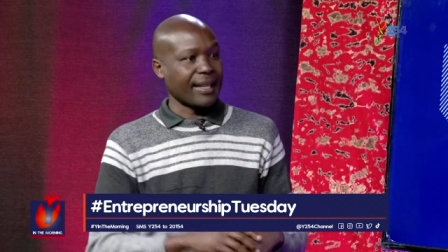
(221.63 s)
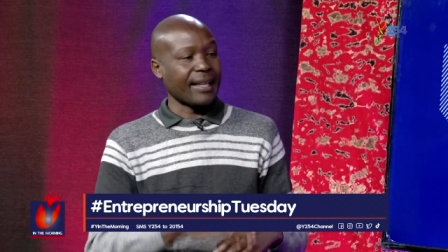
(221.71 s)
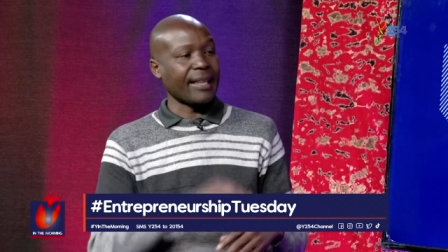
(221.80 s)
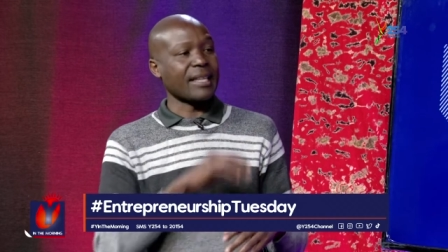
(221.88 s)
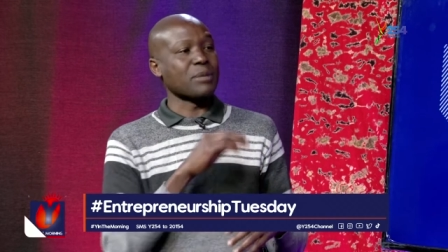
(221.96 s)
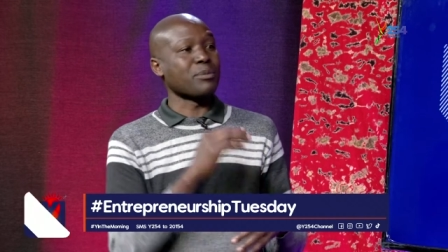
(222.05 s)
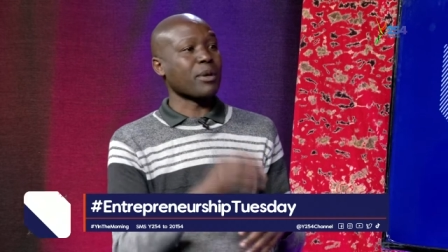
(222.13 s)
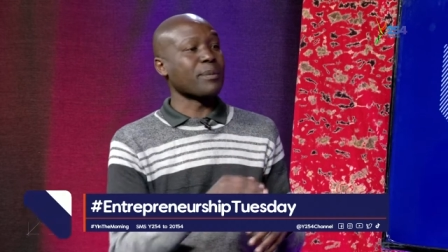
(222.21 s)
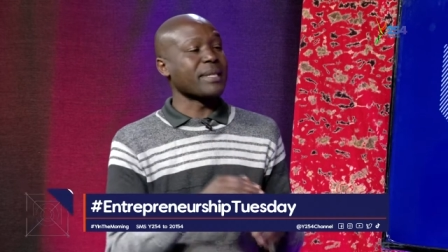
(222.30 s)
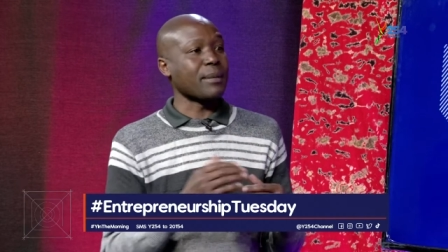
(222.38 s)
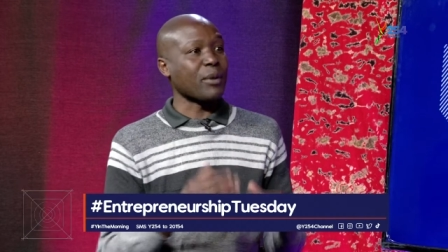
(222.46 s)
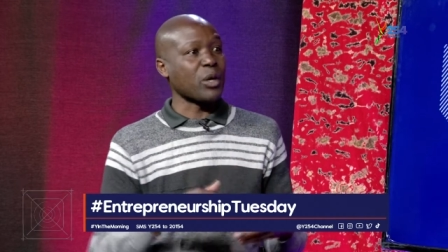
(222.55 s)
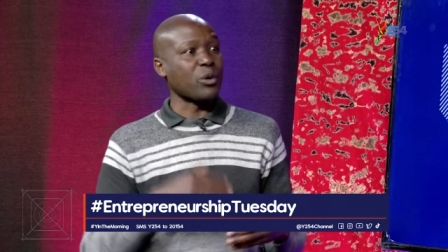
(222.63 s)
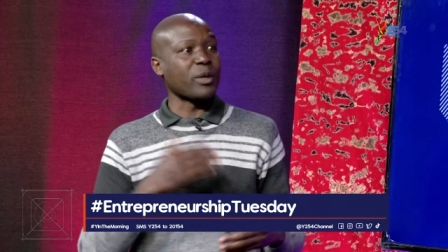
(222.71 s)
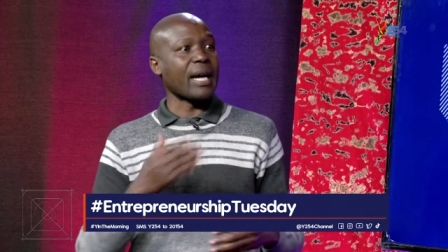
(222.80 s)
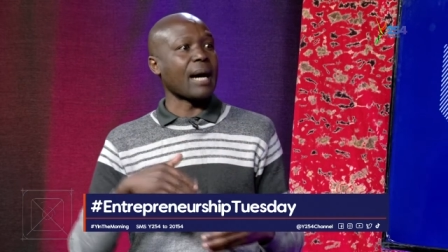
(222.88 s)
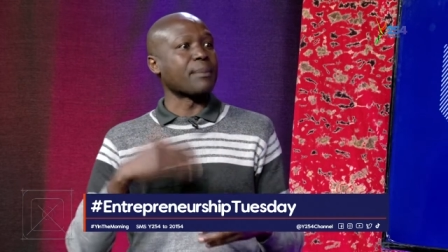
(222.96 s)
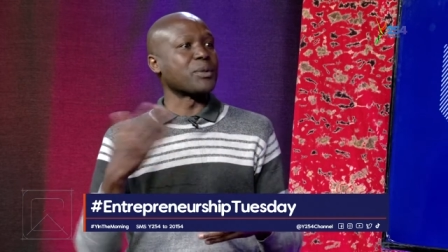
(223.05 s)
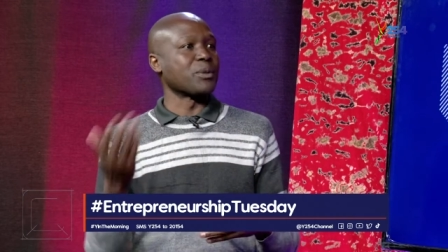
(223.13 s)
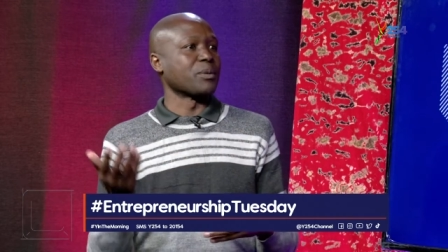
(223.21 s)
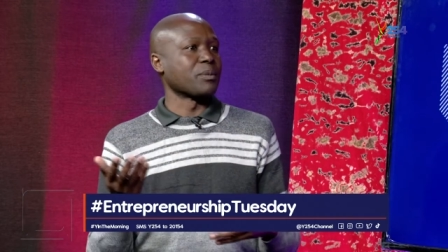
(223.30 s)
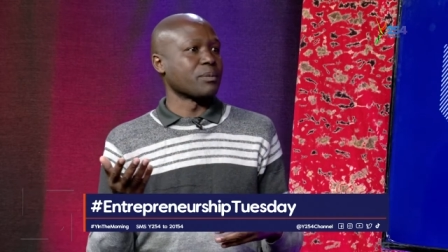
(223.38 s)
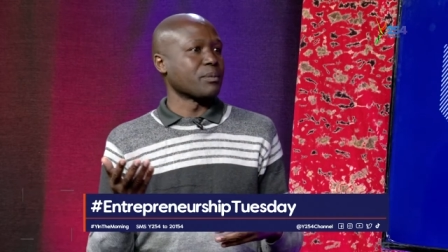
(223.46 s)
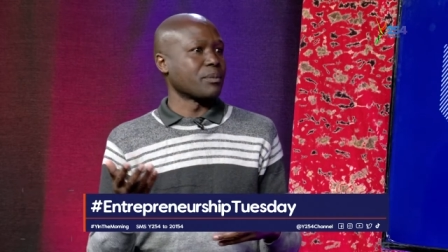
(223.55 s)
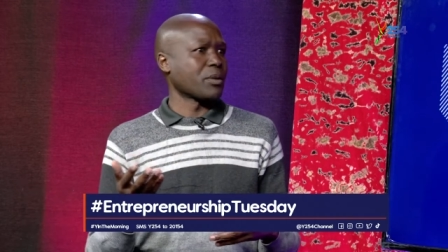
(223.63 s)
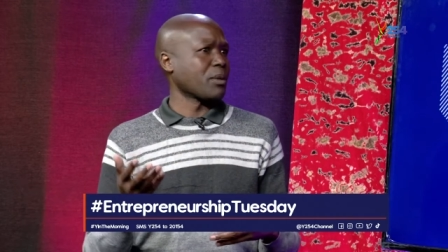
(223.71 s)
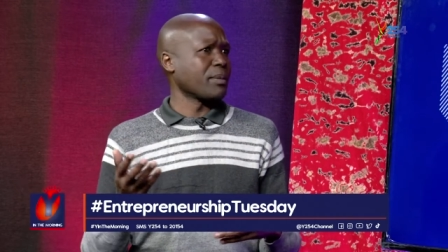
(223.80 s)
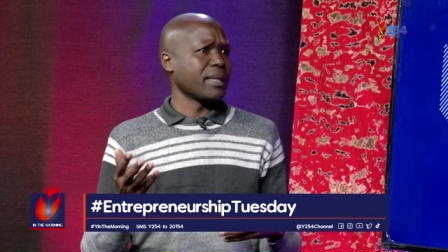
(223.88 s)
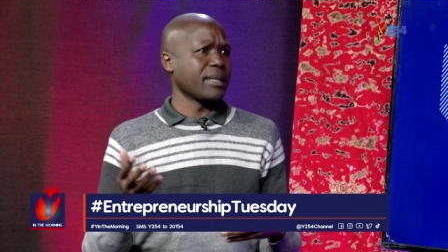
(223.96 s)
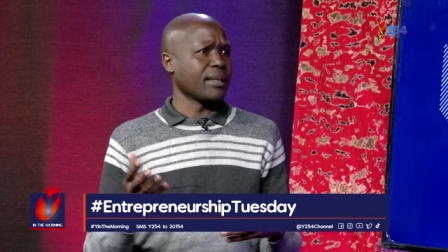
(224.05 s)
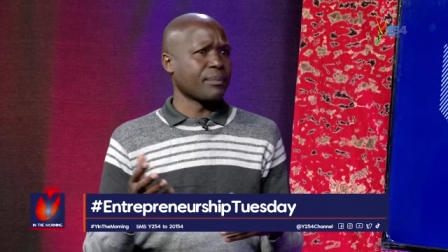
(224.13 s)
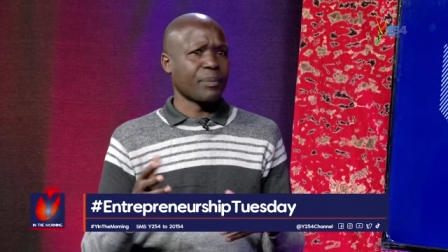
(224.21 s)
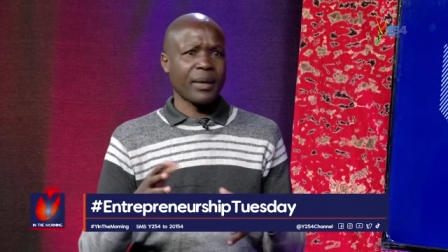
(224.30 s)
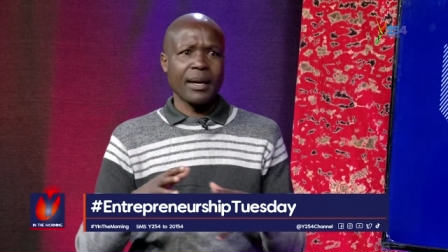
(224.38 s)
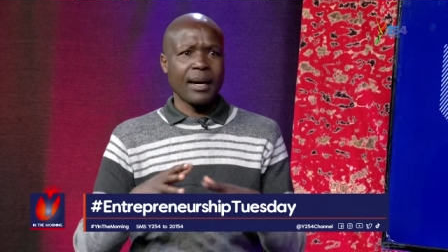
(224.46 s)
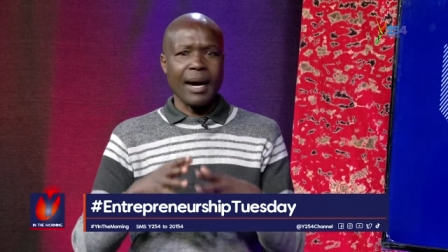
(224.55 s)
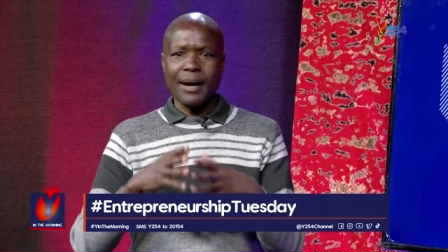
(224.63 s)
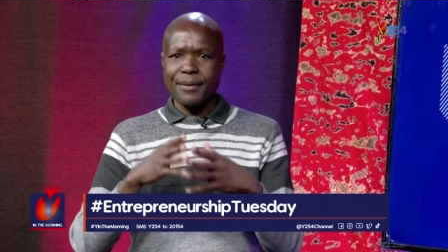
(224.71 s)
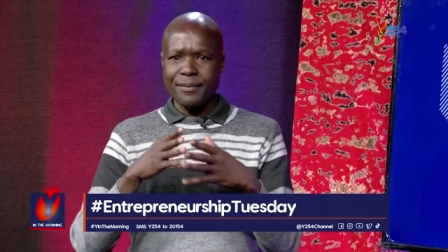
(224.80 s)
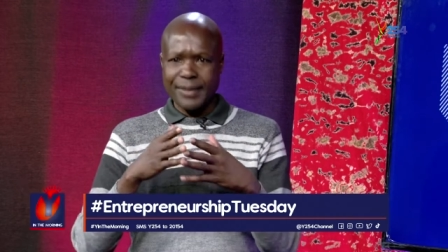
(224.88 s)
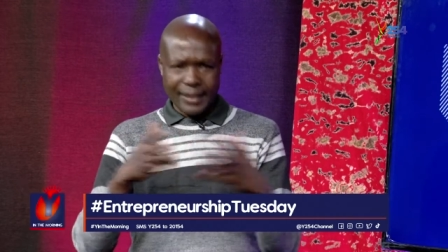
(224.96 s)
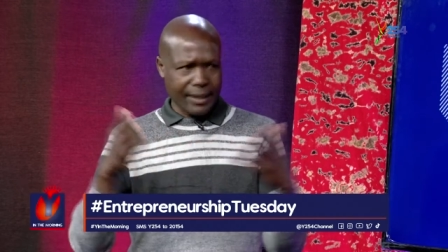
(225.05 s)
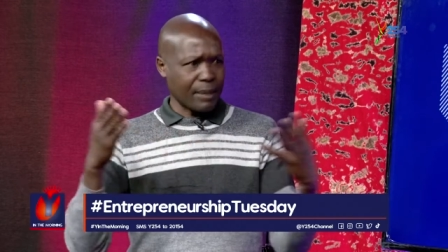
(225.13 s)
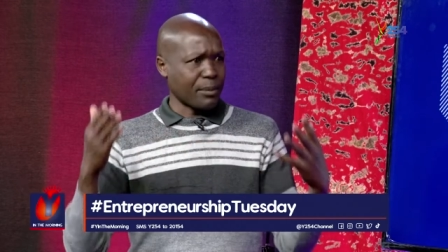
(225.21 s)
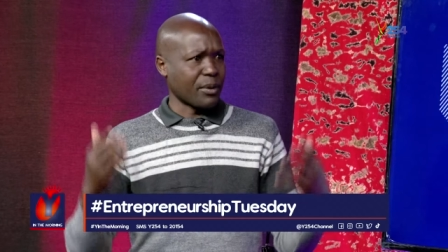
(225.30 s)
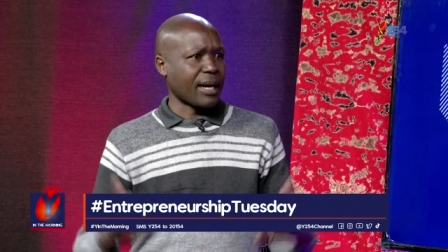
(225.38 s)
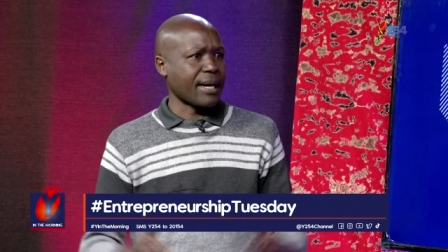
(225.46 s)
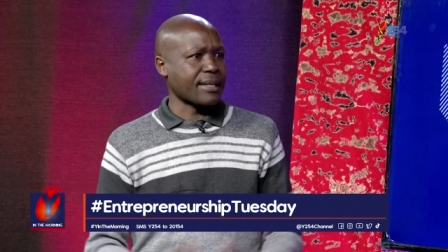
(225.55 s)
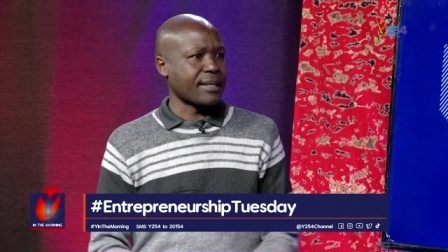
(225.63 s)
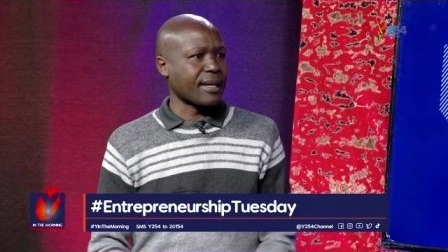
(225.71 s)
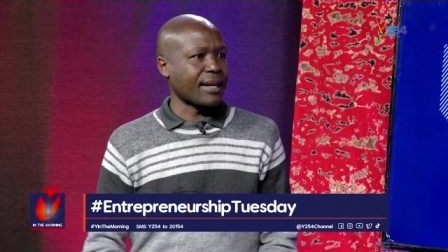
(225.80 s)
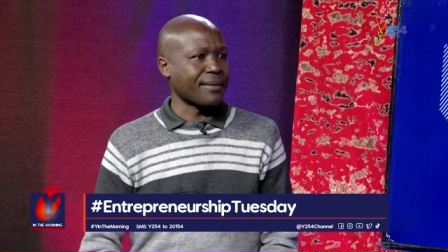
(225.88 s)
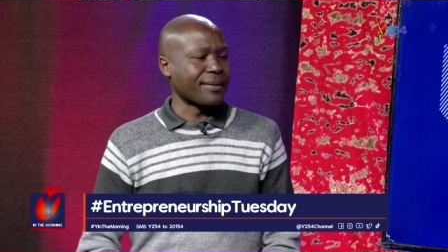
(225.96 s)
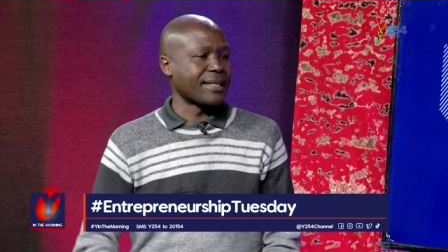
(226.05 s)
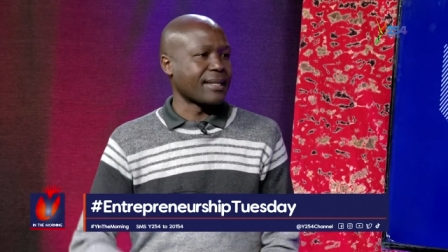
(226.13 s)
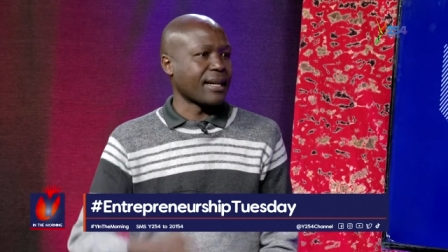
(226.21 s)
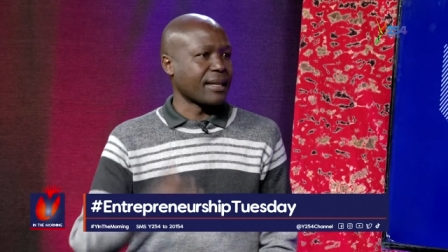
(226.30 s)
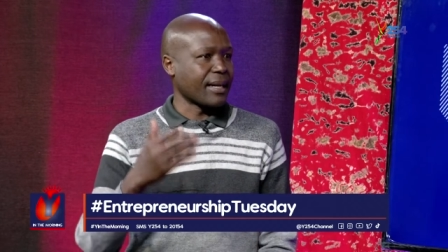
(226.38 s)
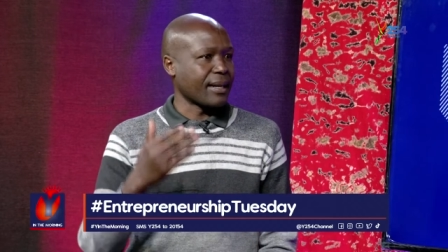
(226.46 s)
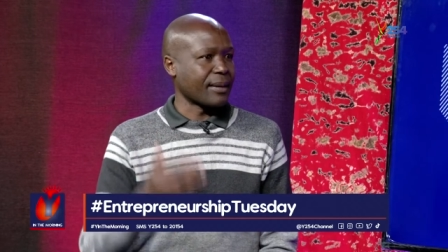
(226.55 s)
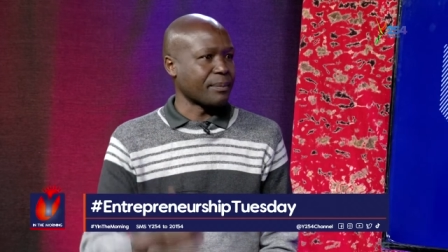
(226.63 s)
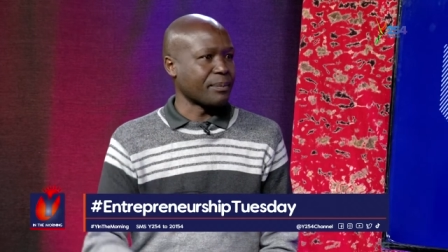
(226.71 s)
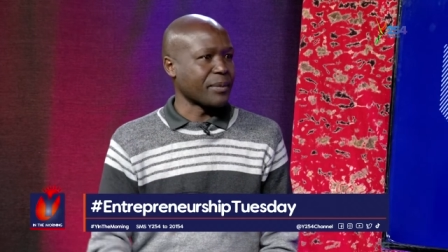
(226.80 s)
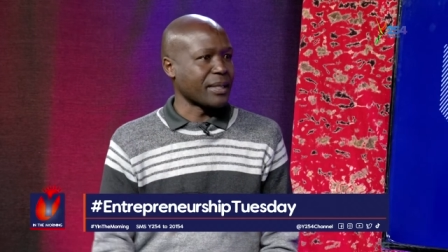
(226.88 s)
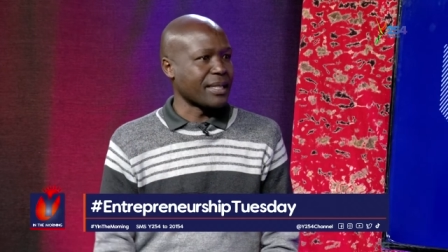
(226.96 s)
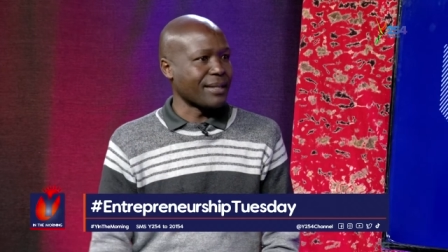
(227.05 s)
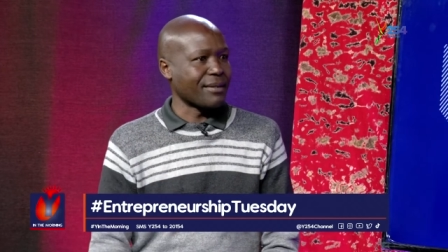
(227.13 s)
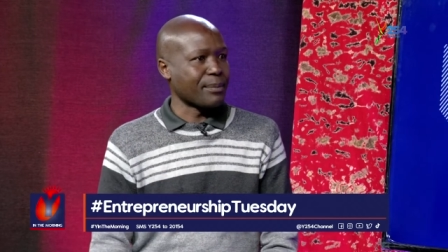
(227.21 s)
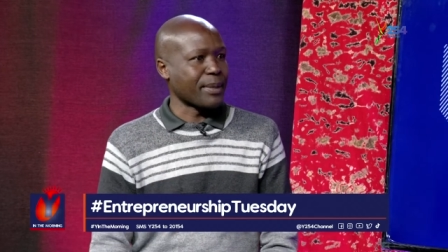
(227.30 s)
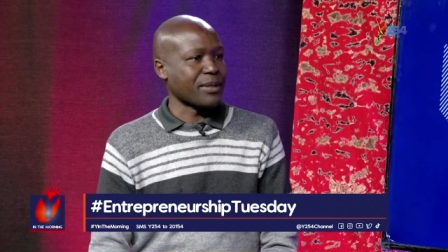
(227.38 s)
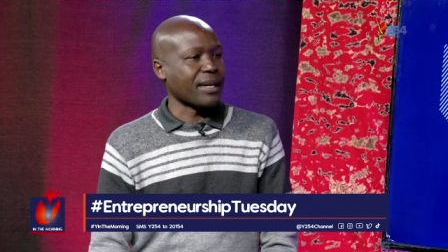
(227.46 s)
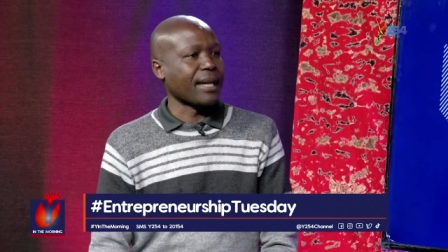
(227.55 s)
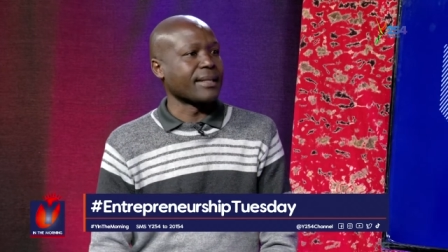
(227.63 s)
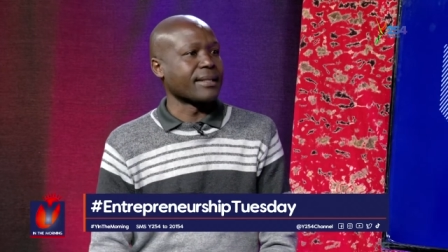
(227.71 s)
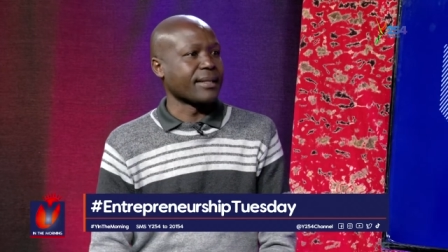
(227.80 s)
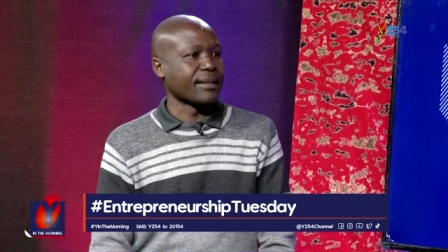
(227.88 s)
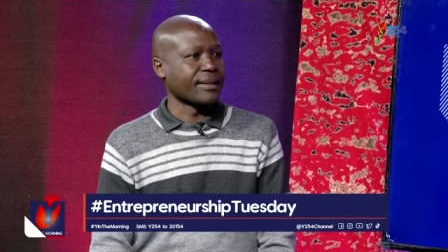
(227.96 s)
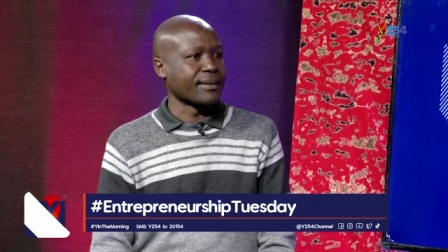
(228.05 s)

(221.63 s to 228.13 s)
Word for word: Then there's probably someone you're looking up to, probably a veteran broadcaster, a veteran um, T V personality.